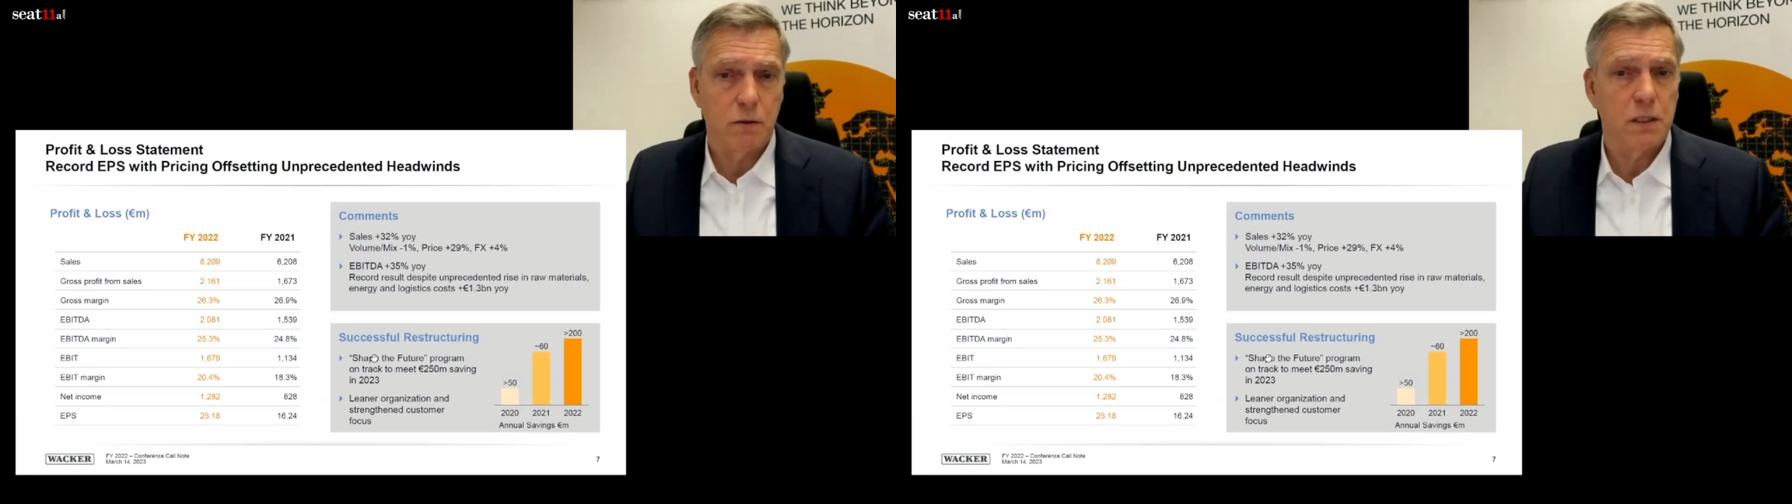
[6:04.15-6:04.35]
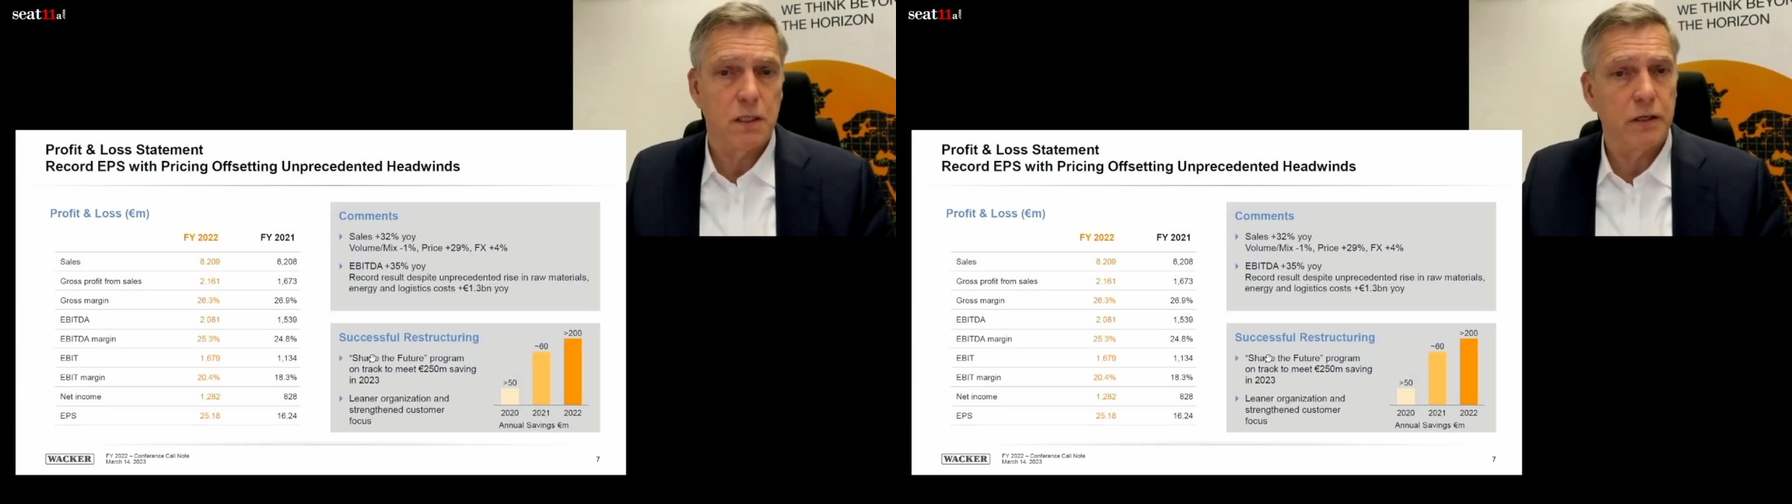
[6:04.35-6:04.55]

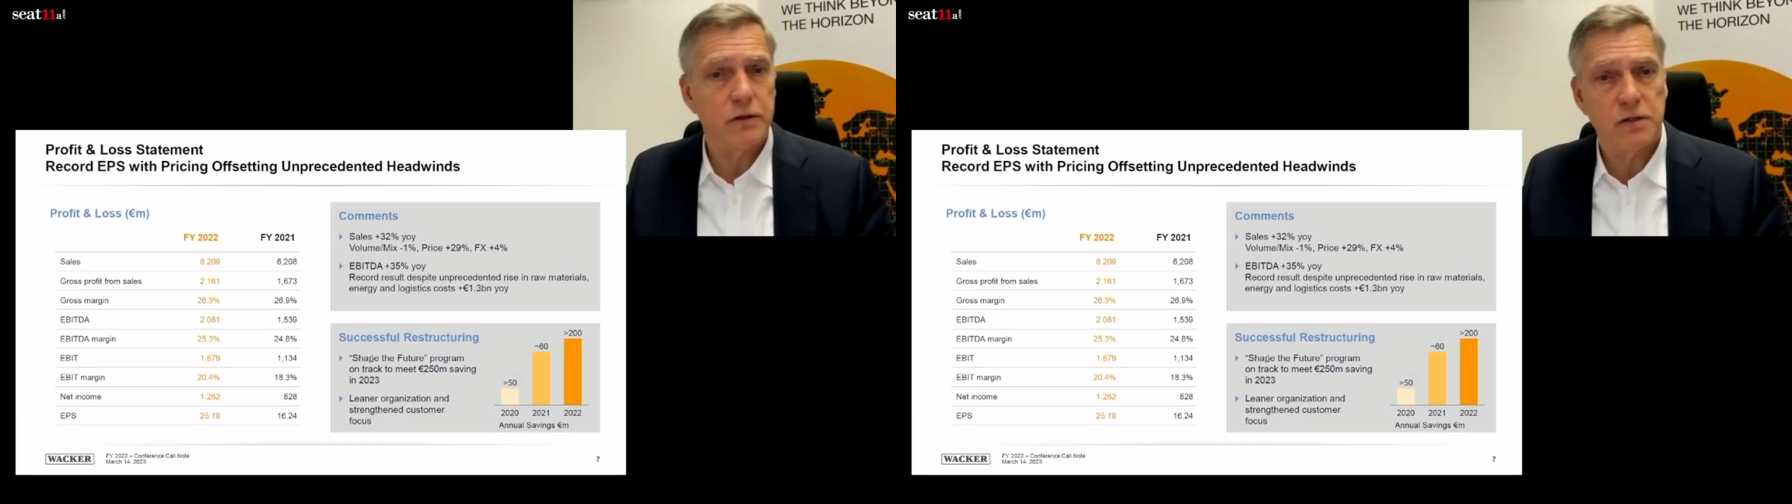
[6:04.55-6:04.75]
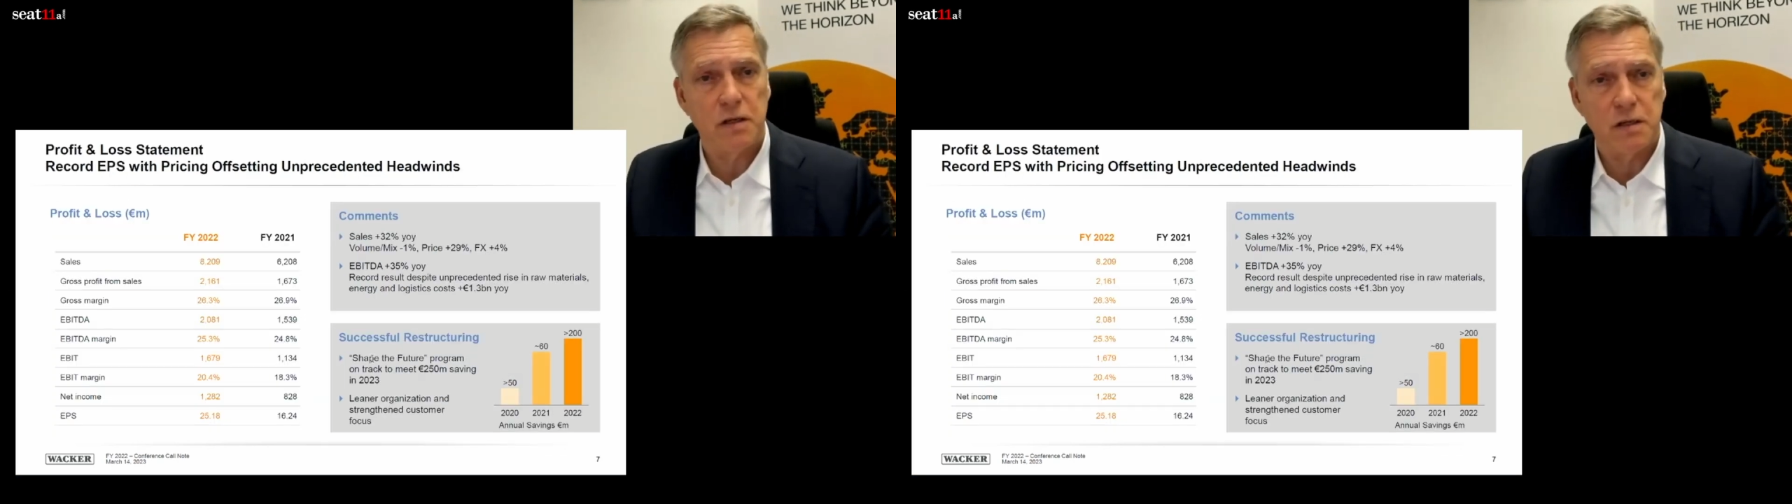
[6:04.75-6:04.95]
here you
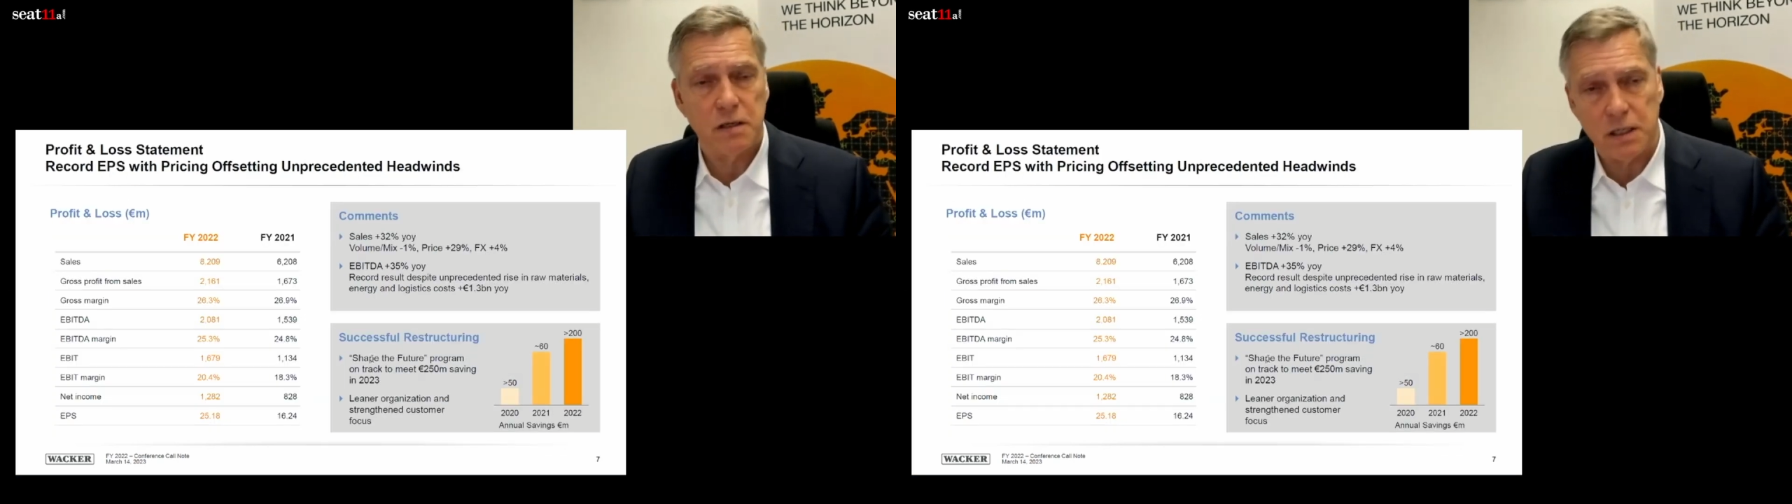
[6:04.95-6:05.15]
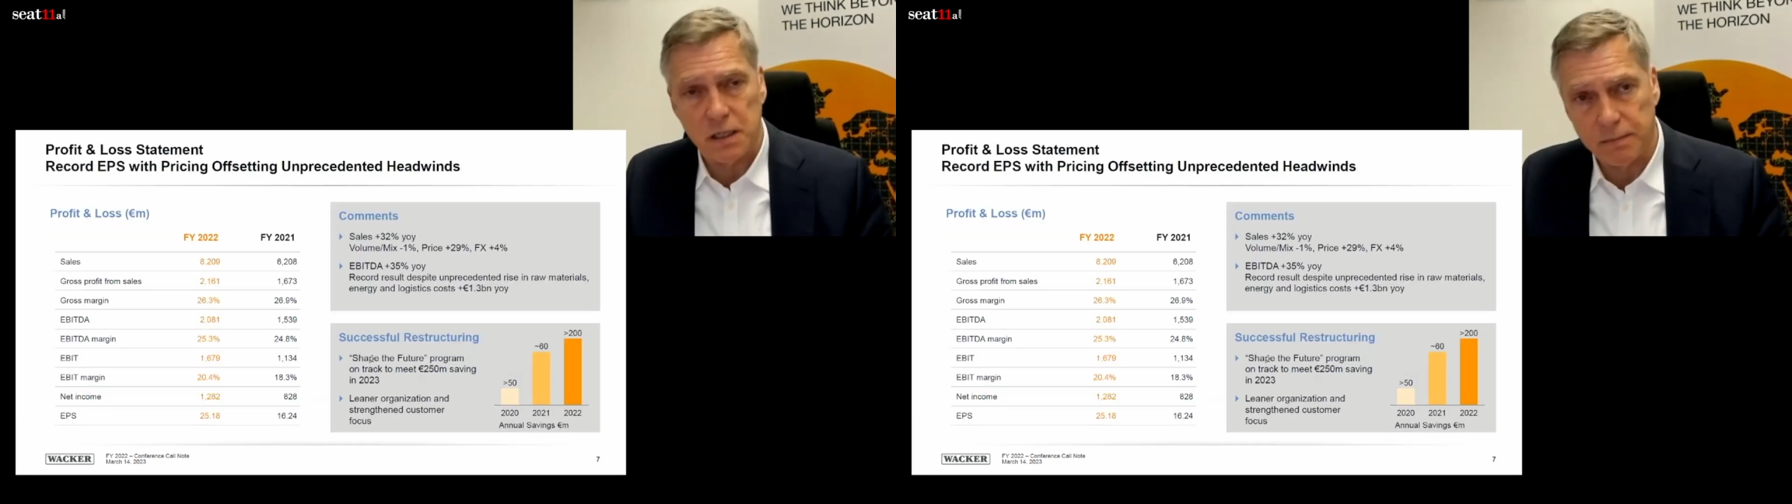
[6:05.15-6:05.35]
see
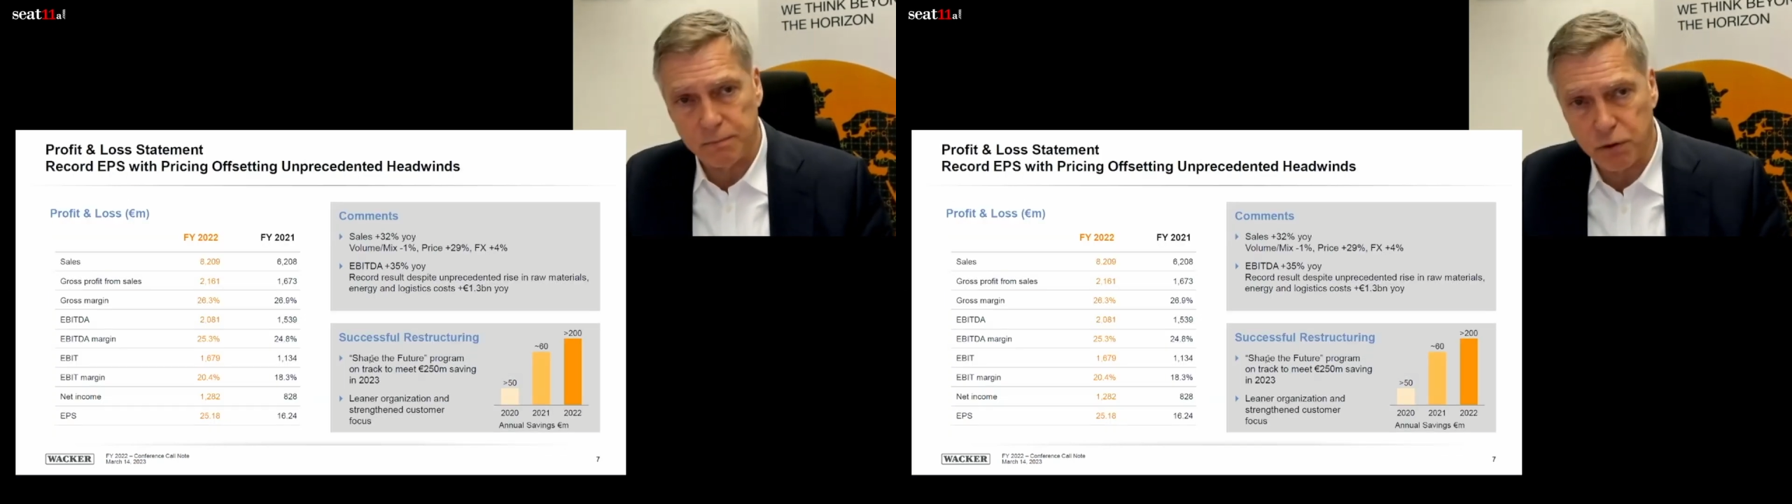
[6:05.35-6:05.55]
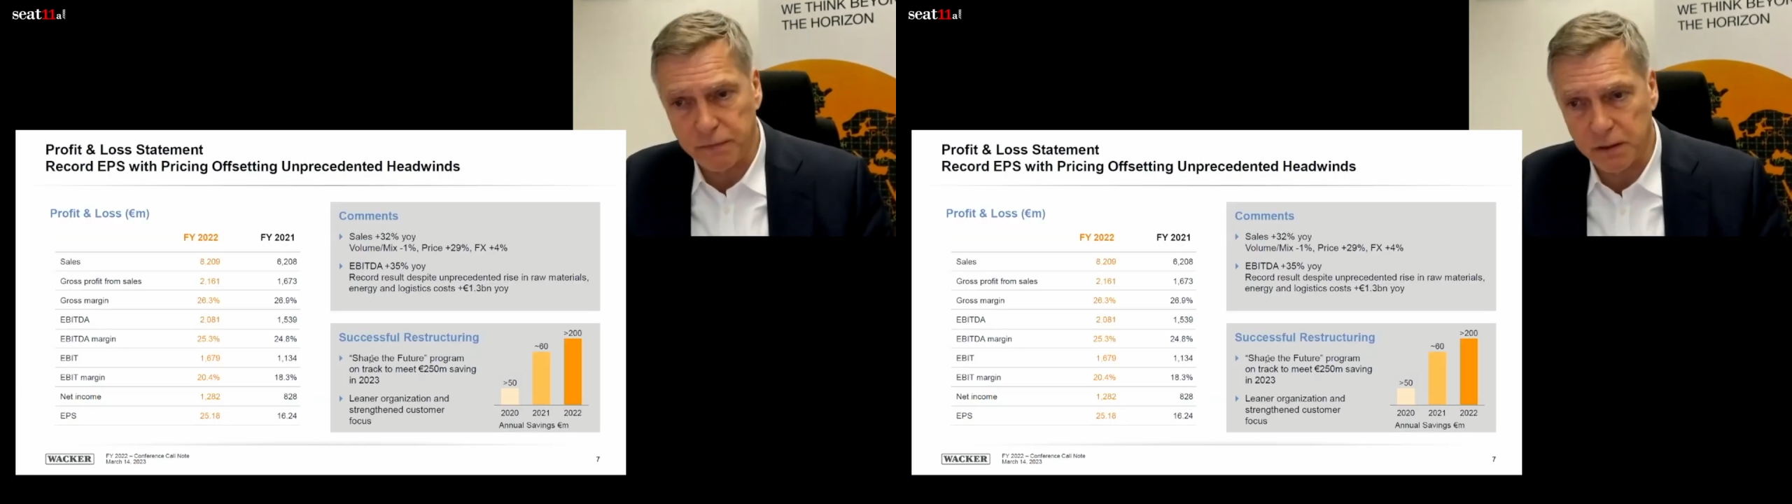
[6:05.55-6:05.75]
the
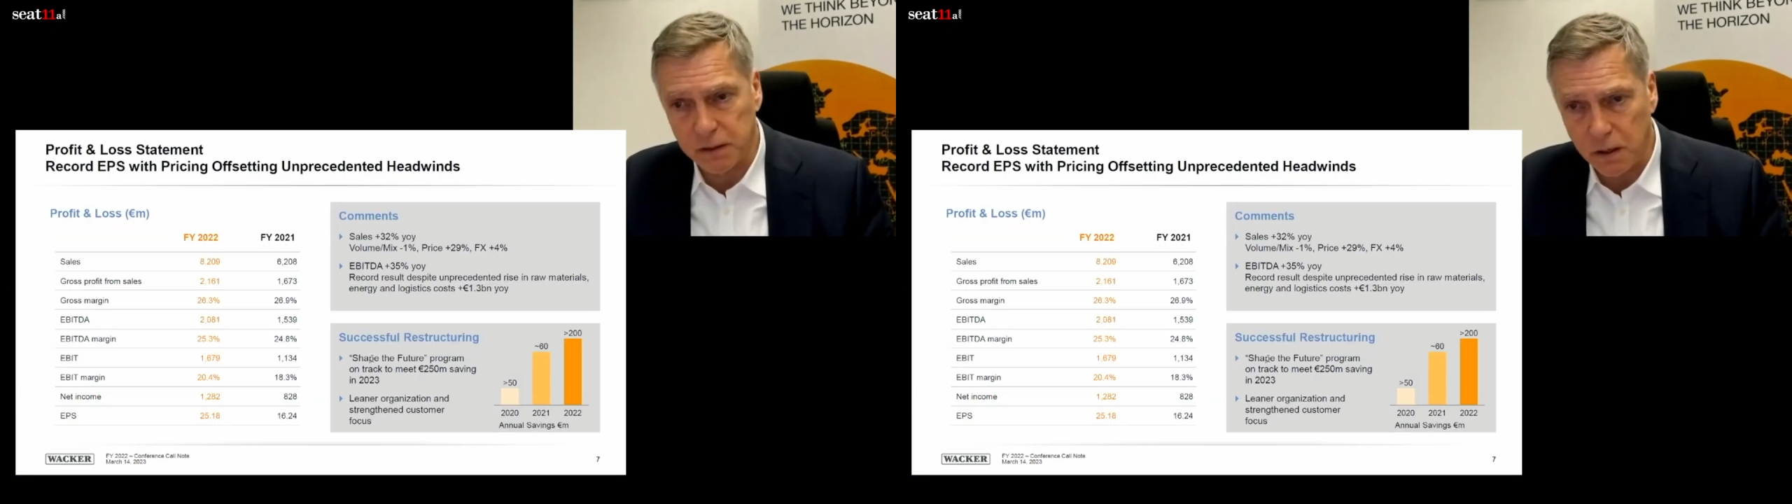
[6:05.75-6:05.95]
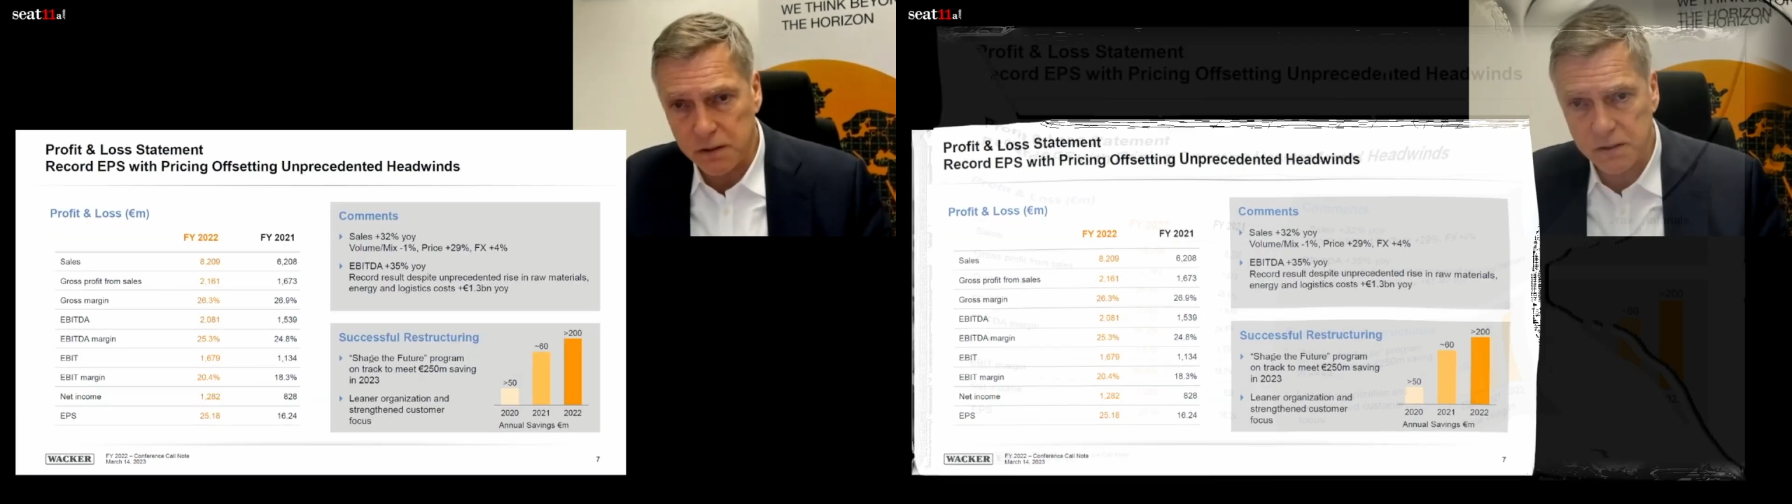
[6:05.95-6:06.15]
profit and
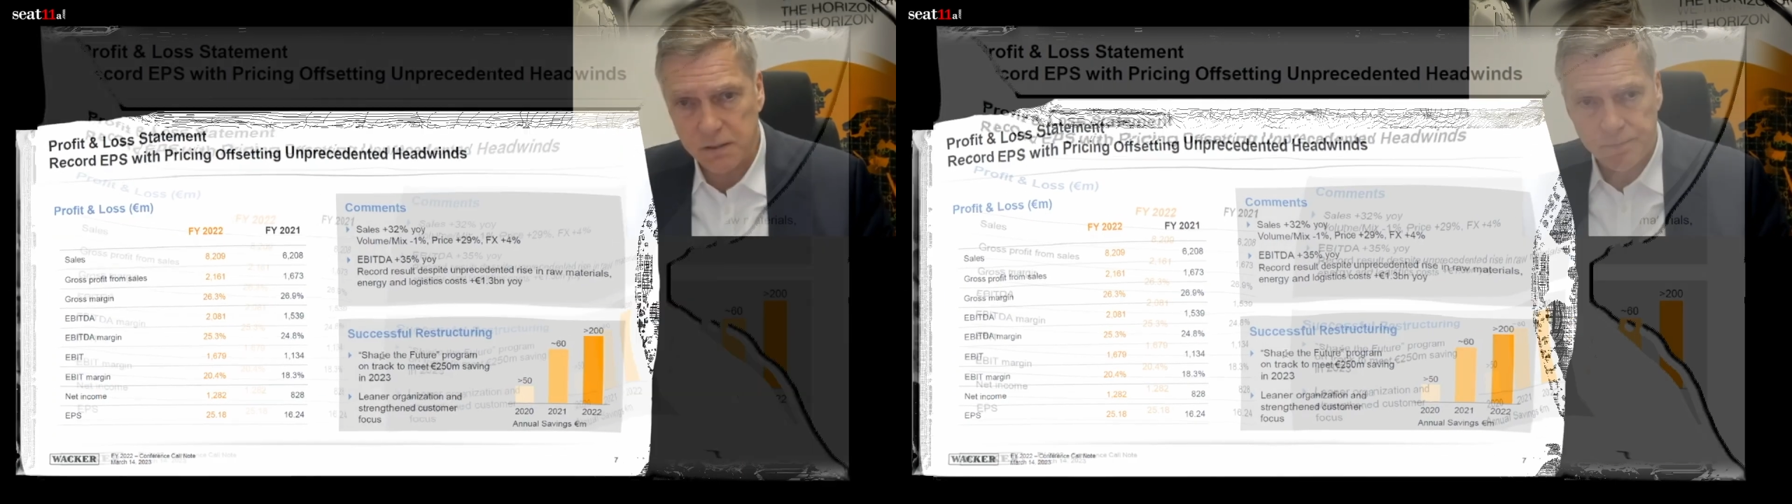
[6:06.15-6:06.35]
loss.